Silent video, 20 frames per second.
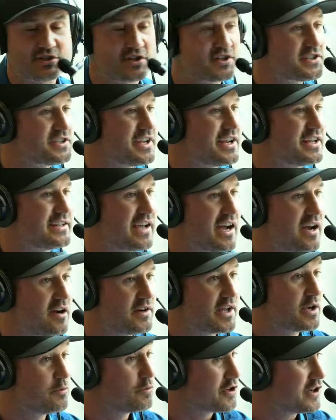just sitting
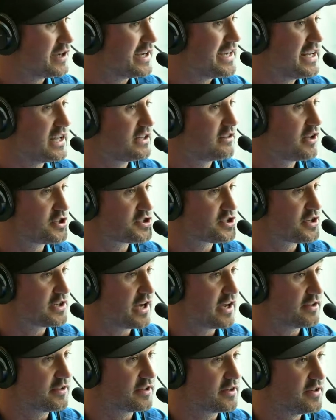down and we were eating lunch
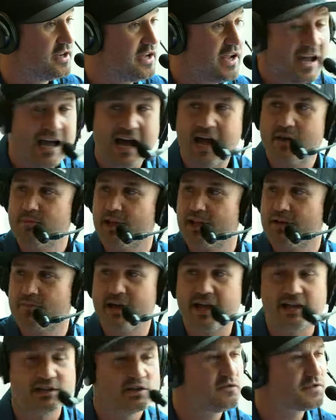together. I'm like,
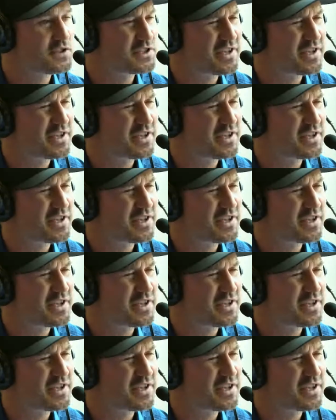man, you've